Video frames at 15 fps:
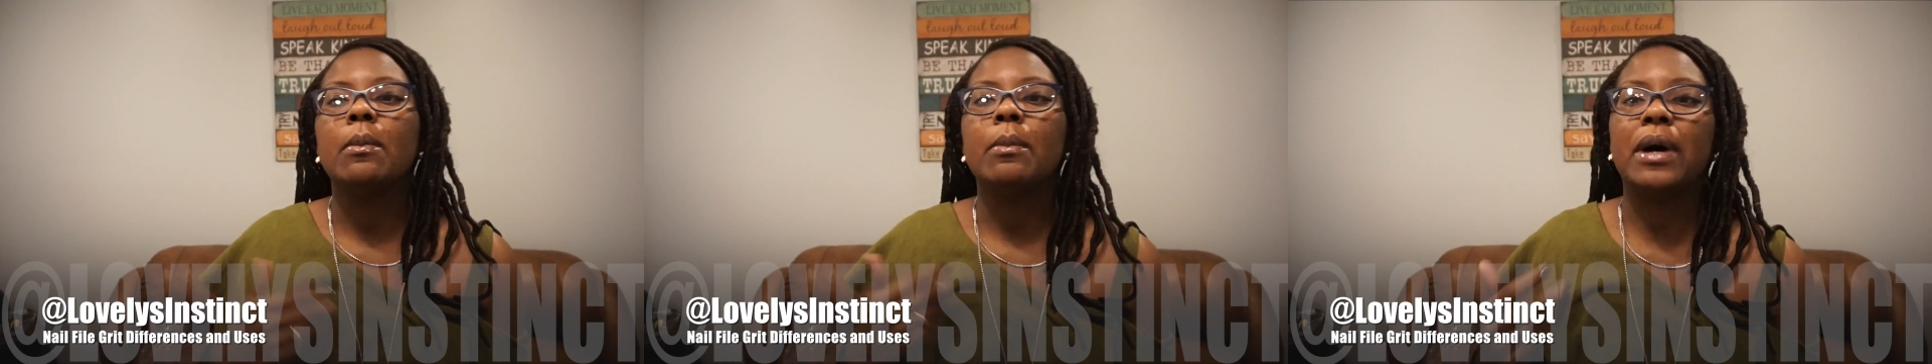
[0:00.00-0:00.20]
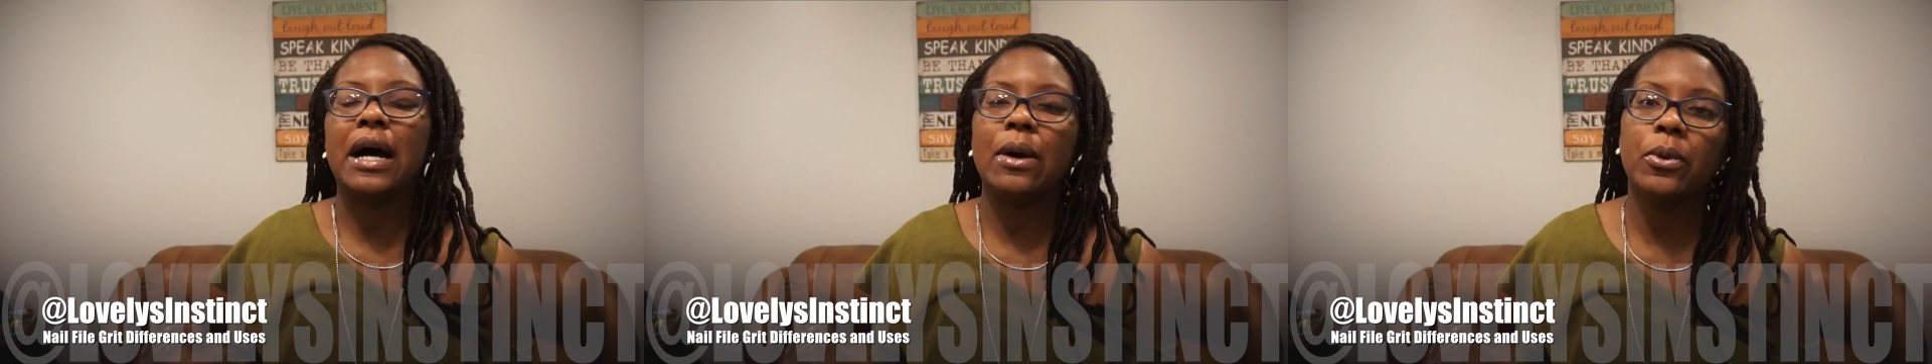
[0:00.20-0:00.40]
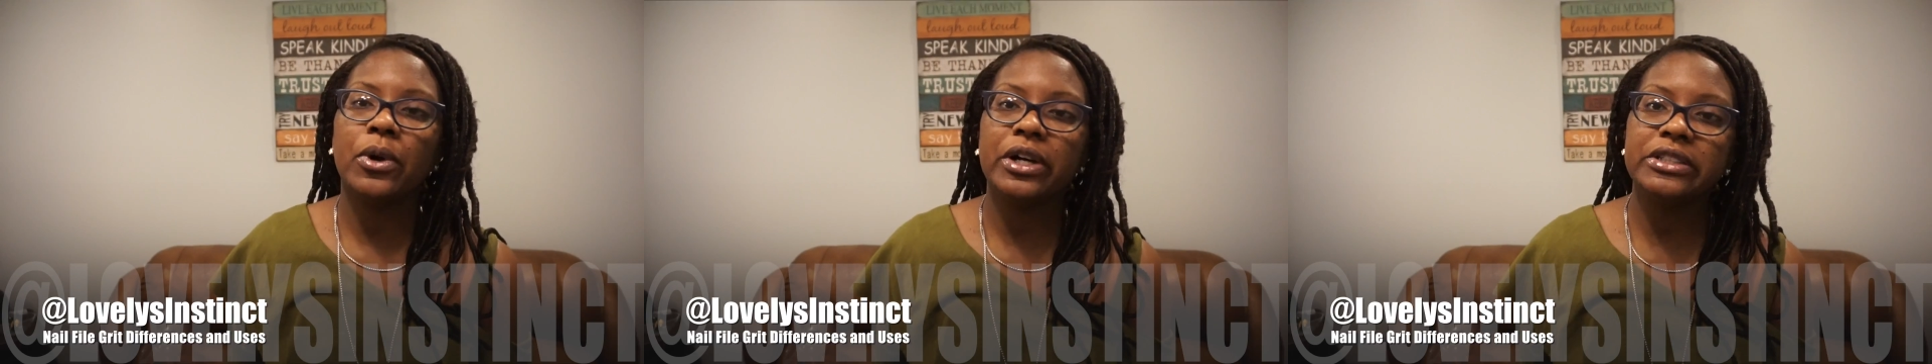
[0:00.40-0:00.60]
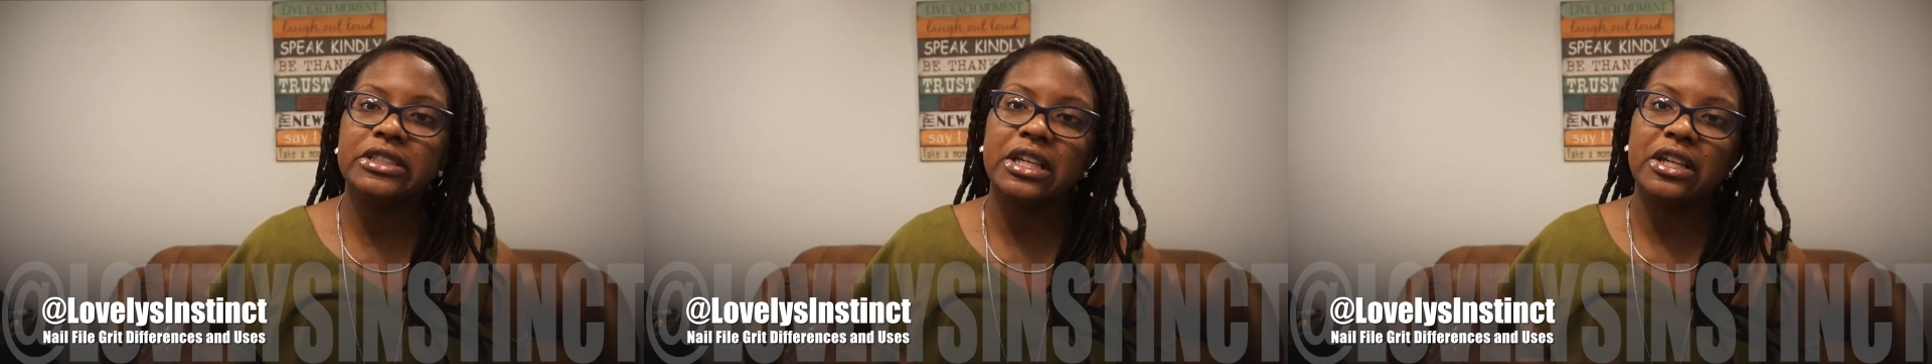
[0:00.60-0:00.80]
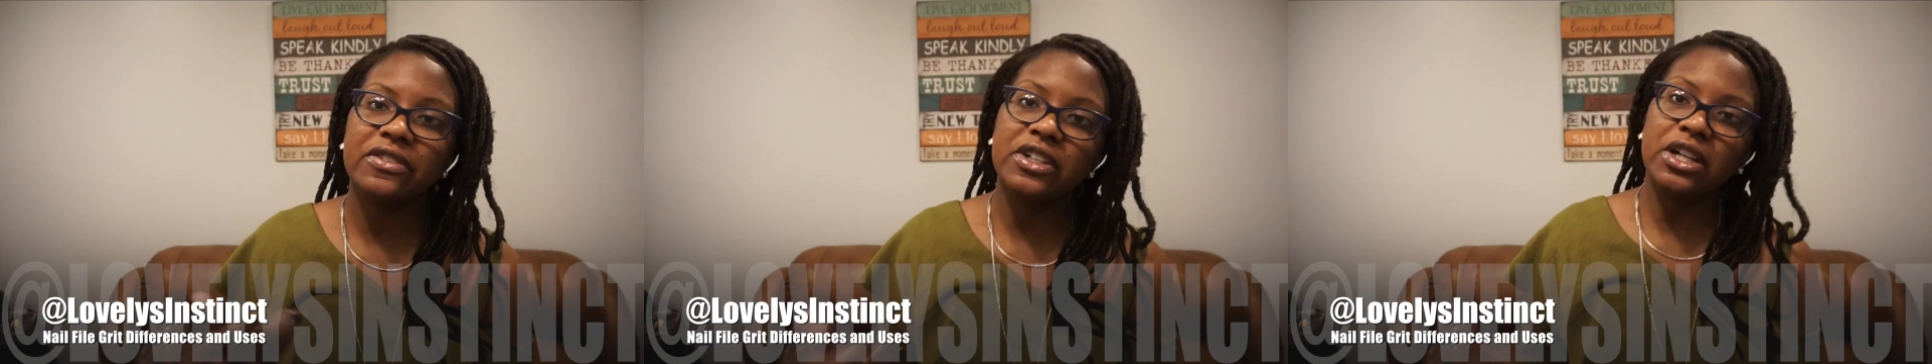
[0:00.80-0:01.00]
but I wanted to
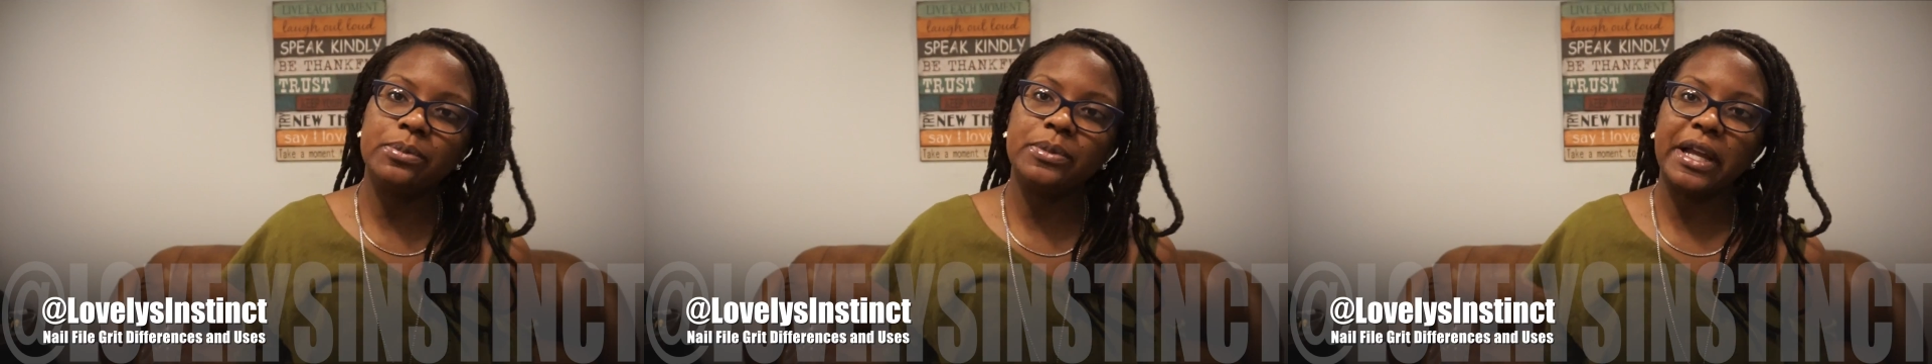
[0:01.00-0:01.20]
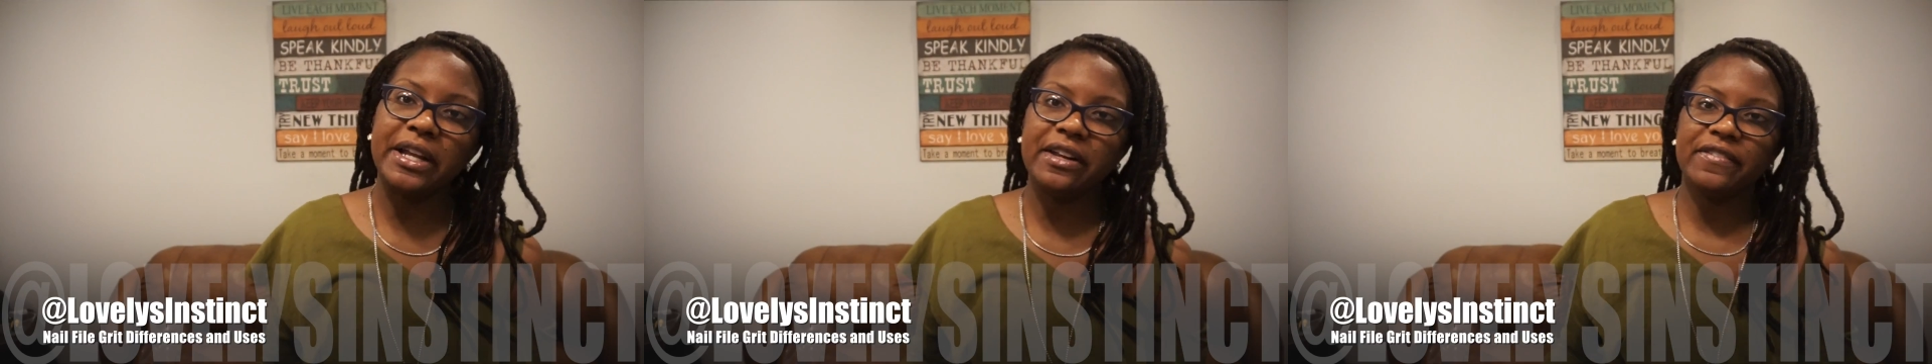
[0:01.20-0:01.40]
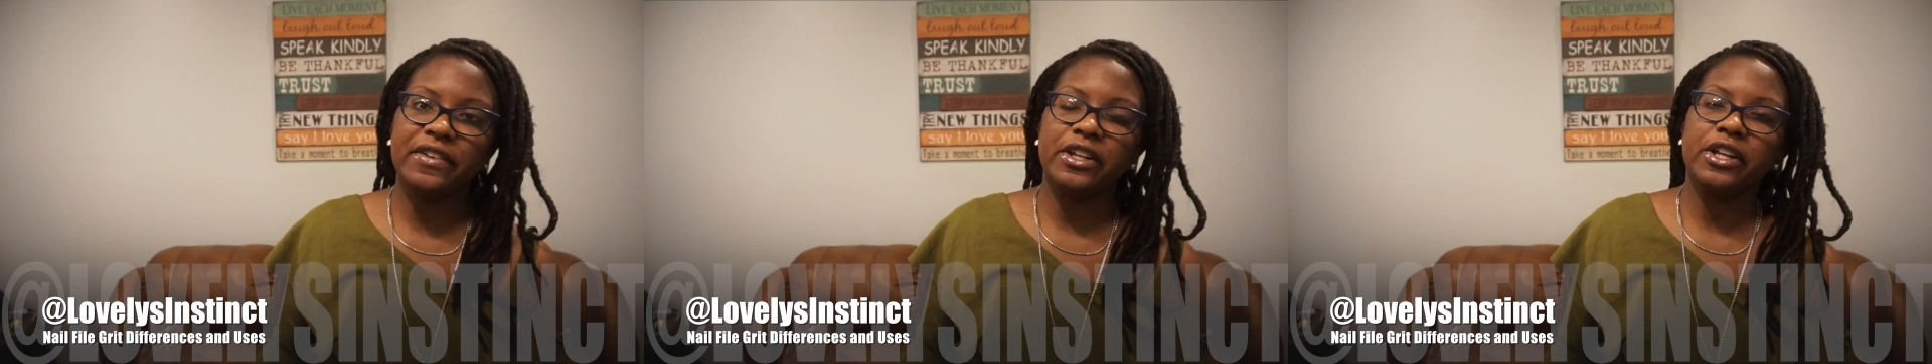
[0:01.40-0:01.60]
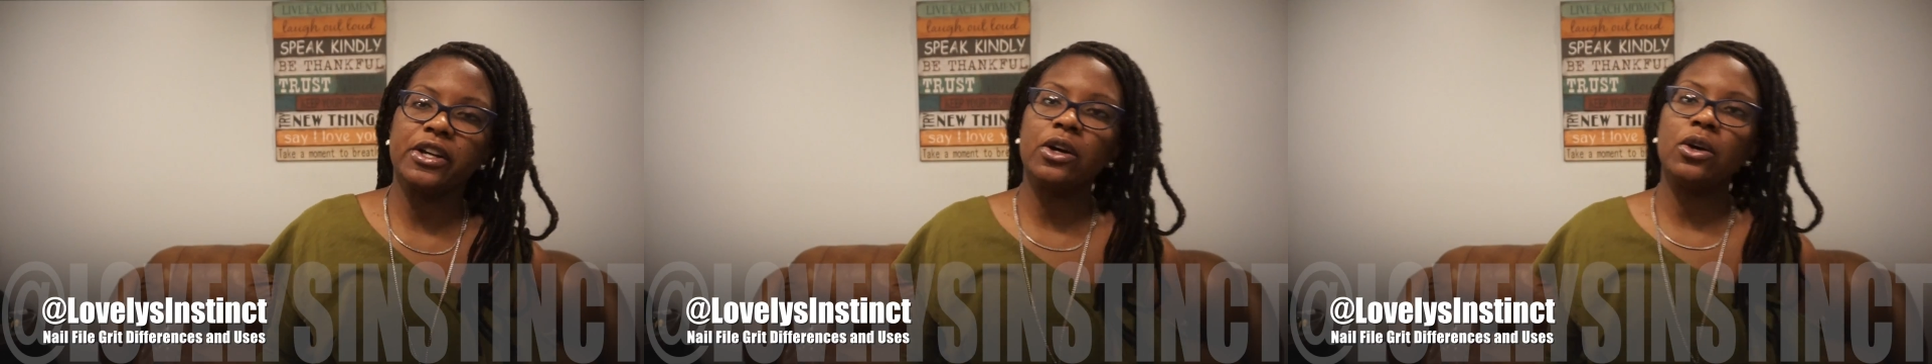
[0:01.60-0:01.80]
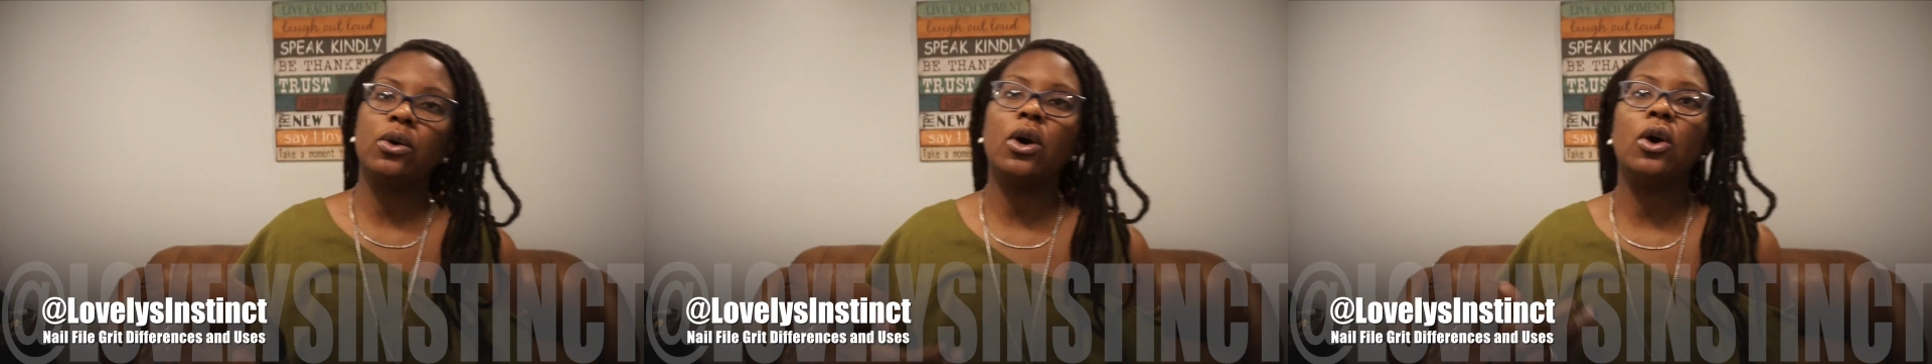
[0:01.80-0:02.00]
give an updated video